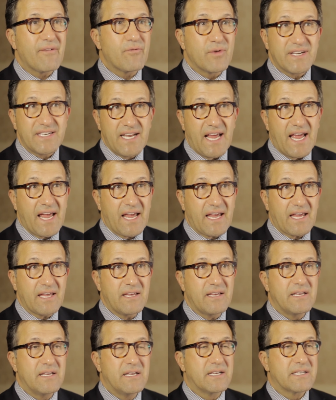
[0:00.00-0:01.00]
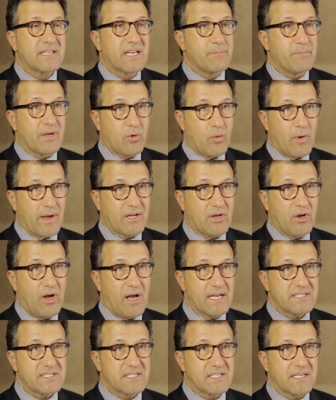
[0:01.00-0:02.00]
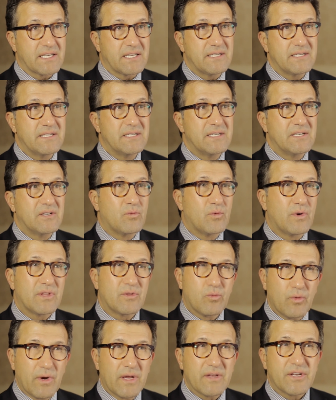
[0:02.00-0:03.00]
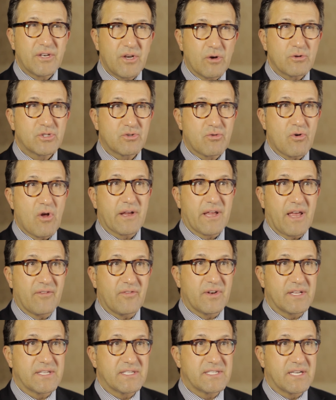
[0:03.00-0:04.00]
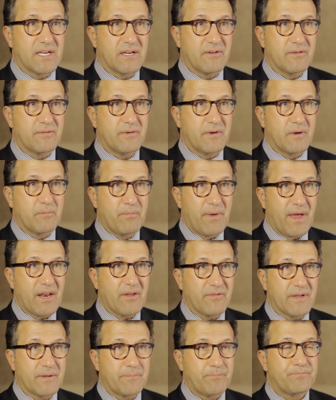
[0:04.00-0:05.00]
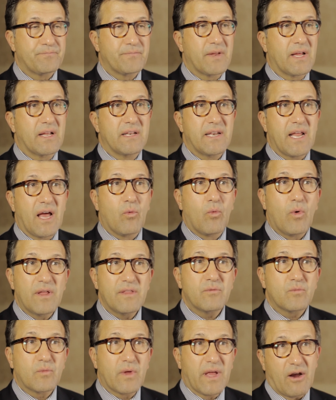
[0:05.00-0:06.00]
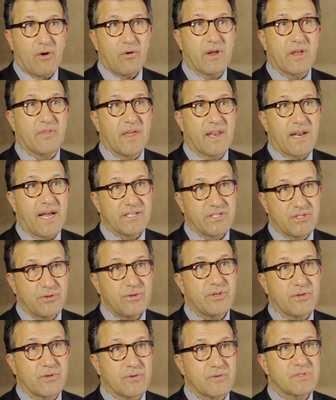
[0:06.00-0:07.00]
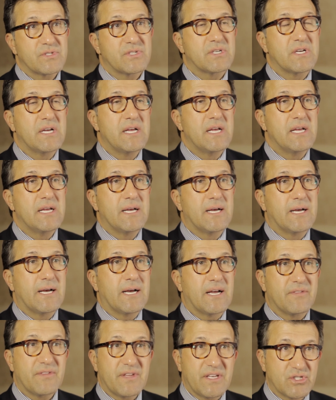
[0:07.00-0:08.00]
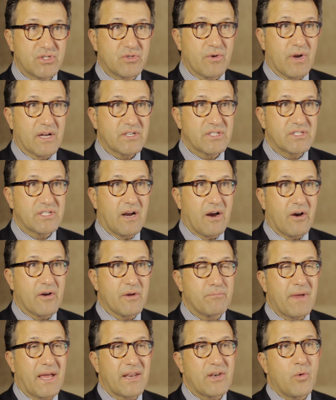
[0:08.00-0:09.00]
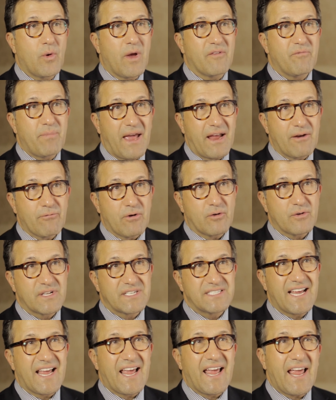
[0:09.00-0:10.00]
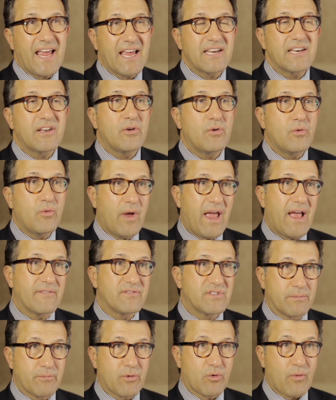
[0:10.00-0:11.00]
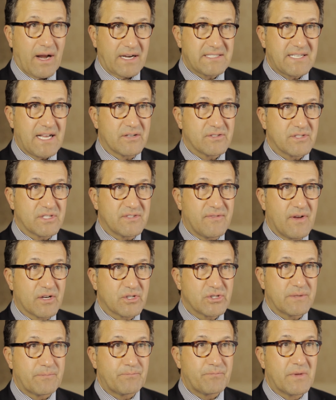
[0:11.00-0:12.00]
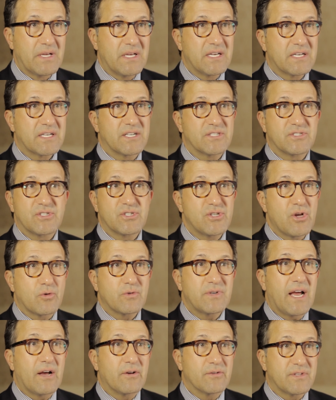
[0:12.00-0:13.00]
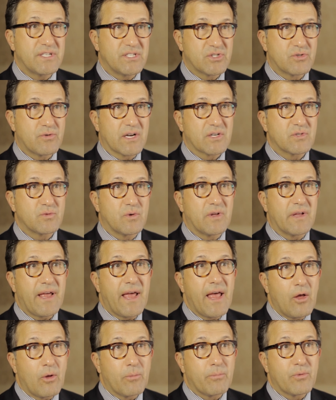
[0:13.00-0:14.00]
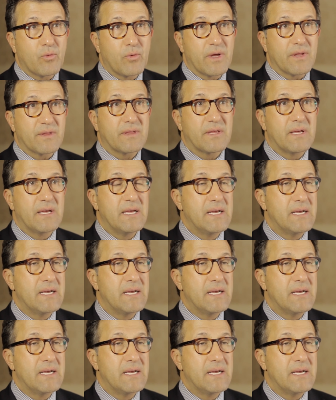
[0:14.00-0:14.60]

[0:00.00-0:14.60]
every day can be quite costly with really no strong evidence of benefit. Now, one area that I do use these drugs are in men who have Peyronie's and who have some erectile dysfunction, because there's no doubt these drugs will help with